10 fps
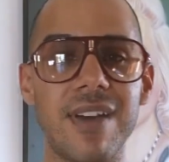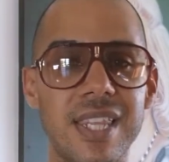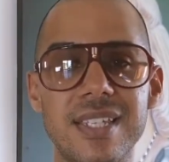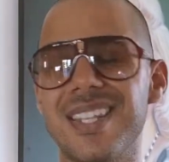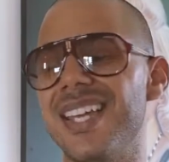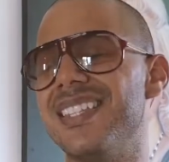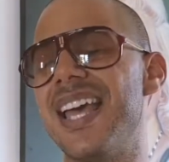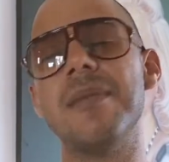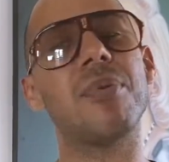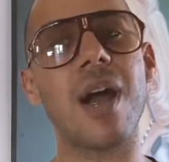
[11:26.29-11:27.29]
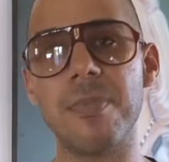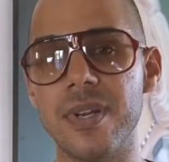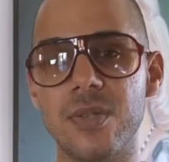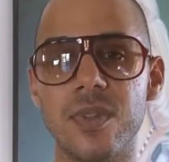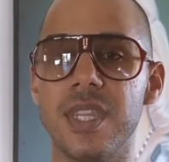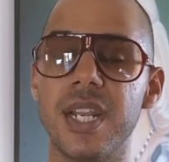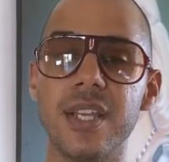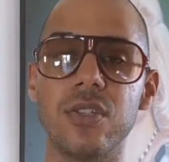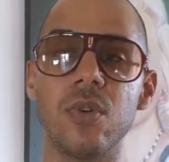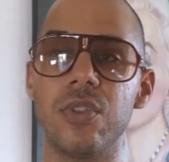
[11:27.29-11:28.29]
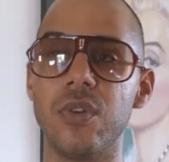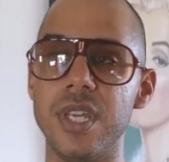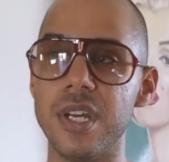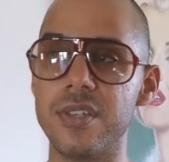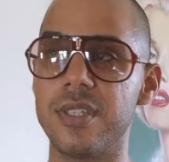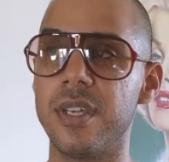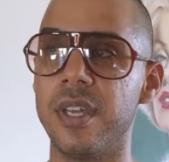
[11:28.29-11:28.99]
at least like 10 properties within the next 2 to 3 years,